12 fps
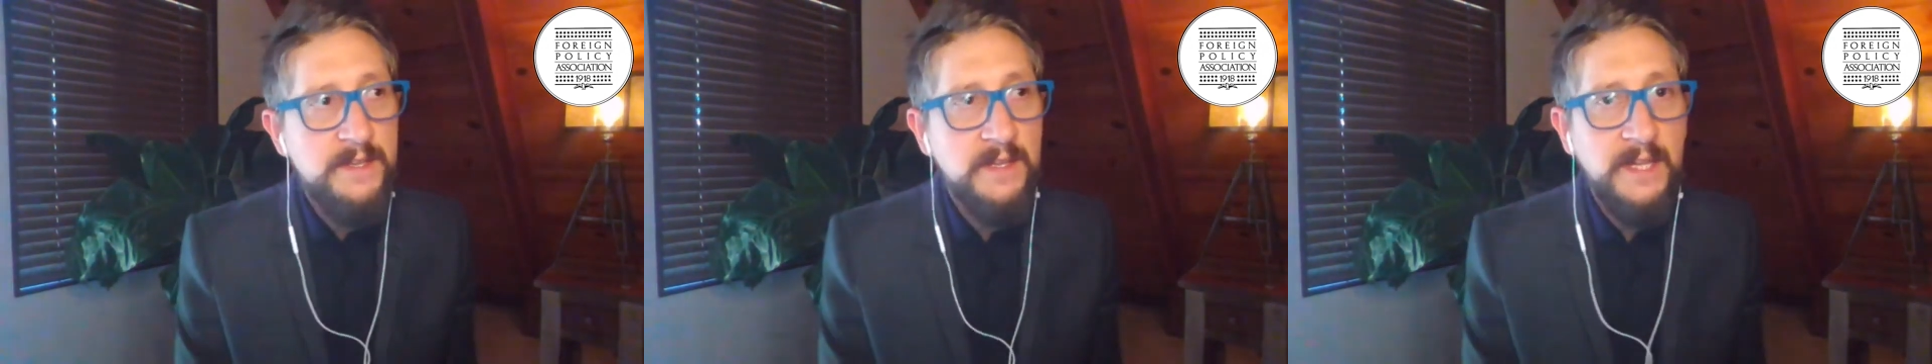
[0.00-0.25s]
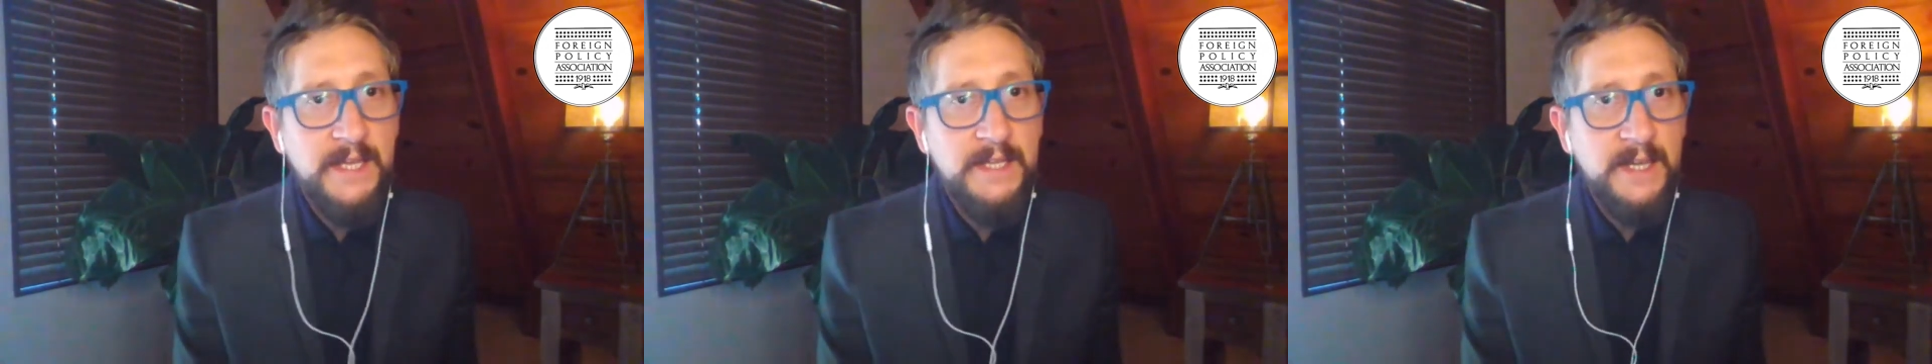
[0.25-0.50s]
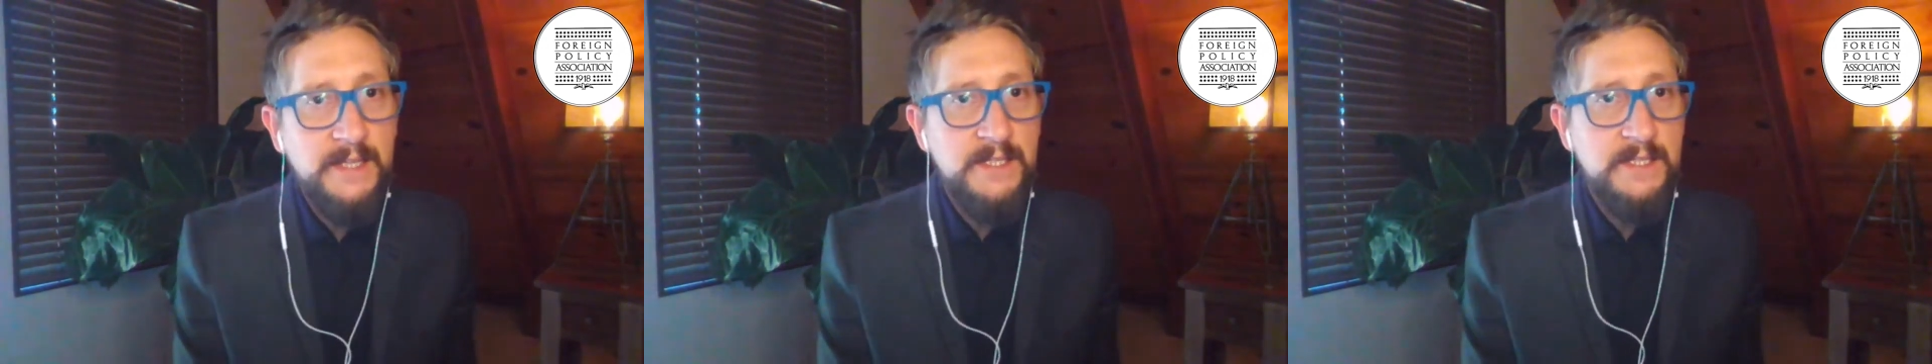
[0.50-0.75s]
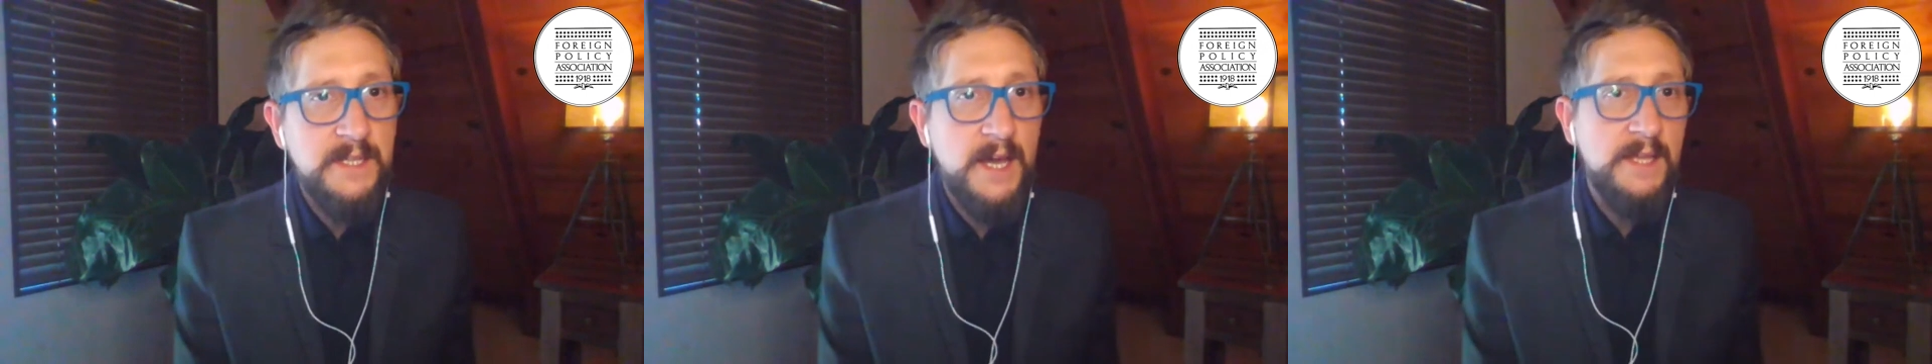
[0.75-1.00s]
the late
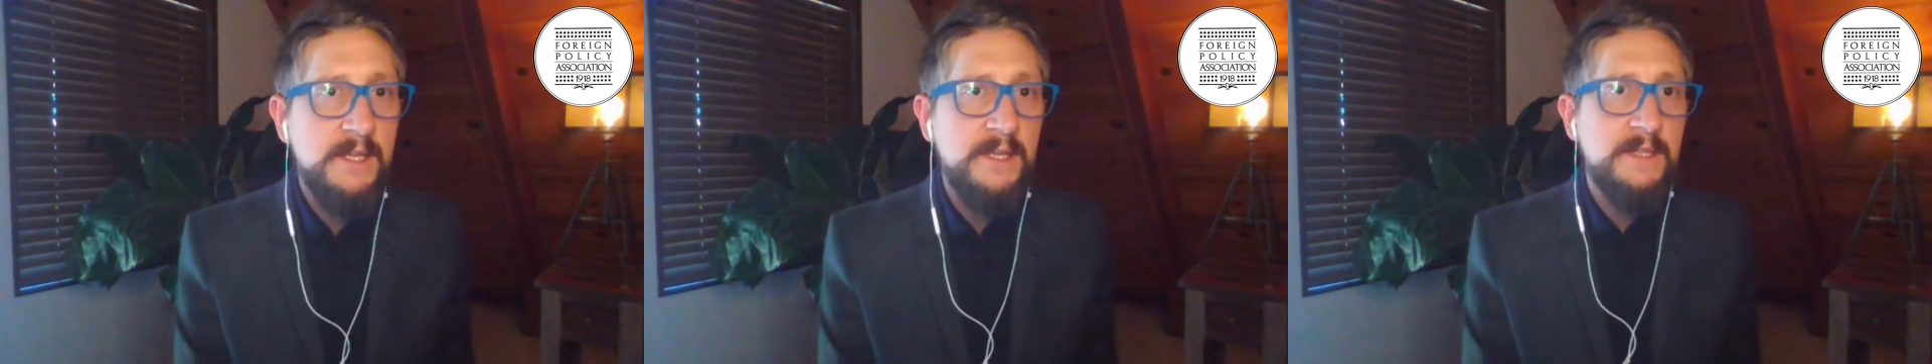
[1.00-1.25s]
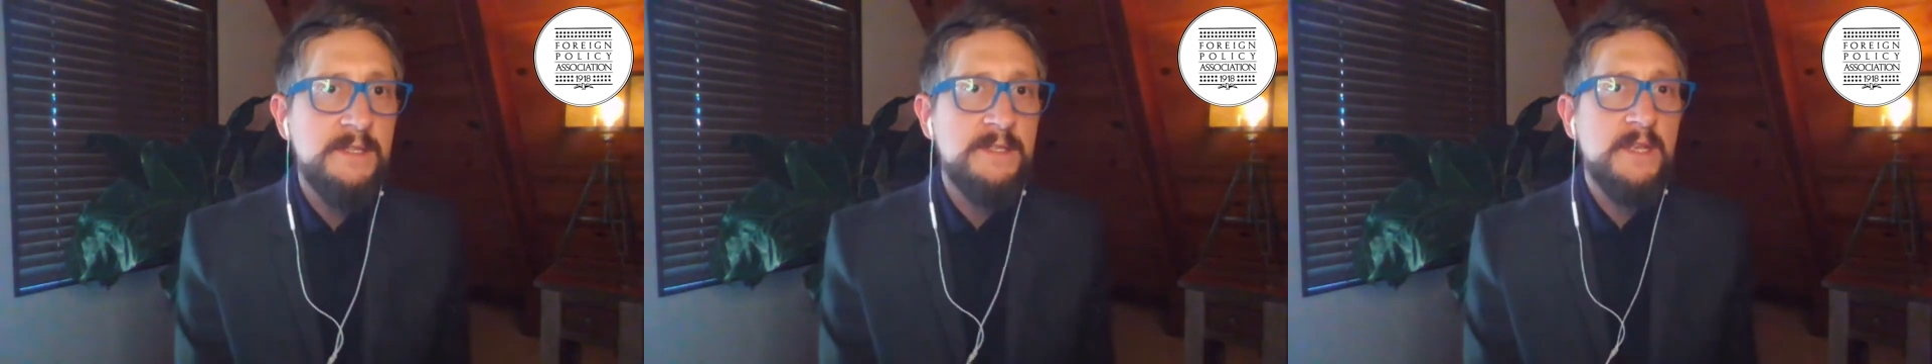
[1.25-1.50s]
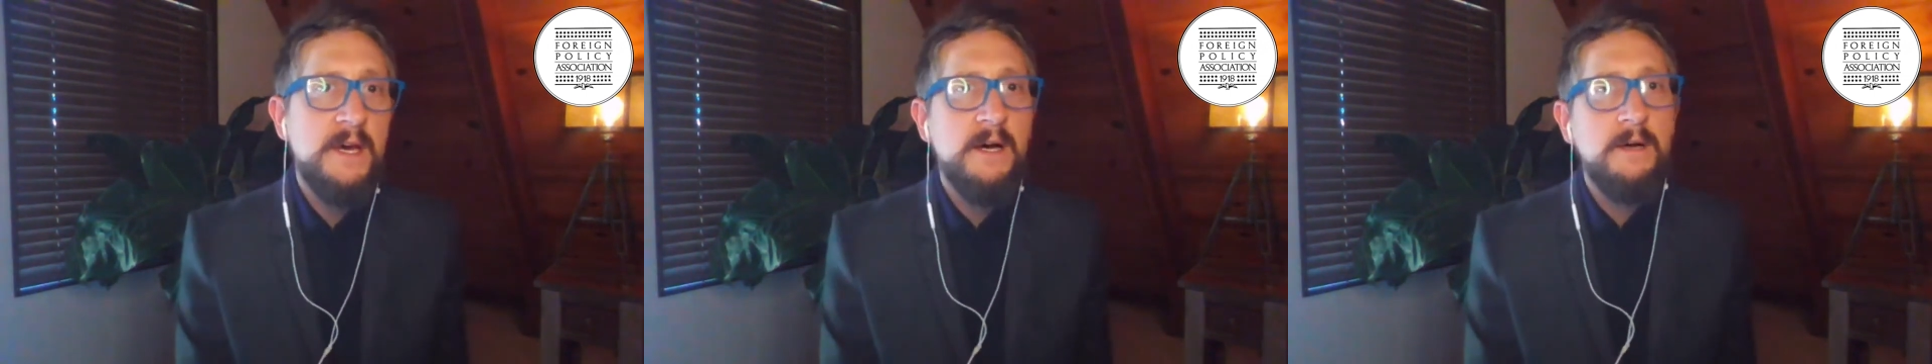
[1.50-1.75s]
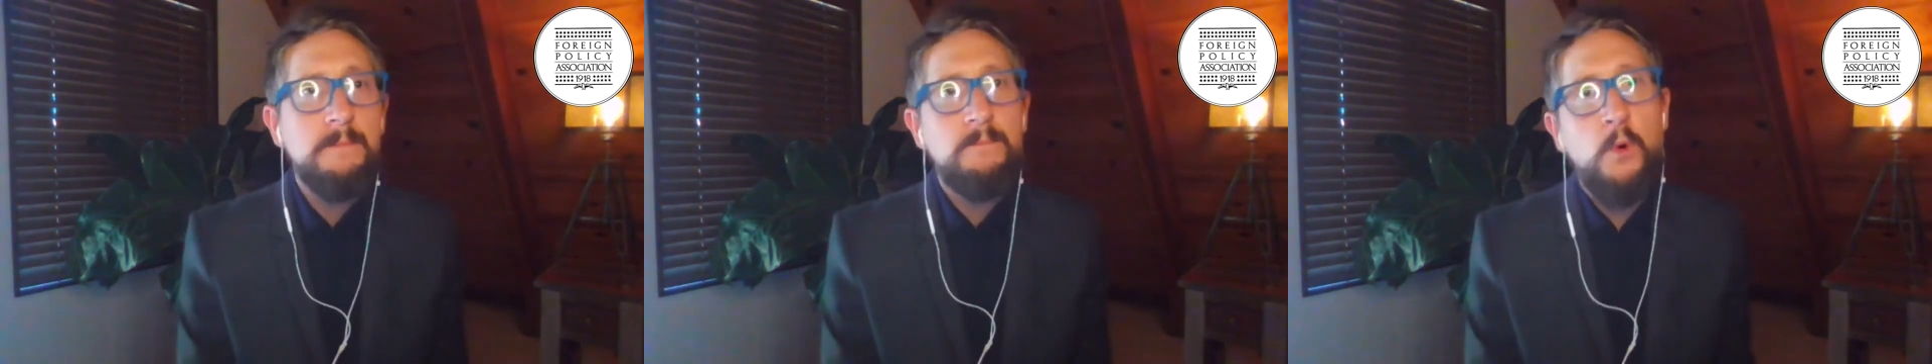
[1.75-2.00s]
1990s,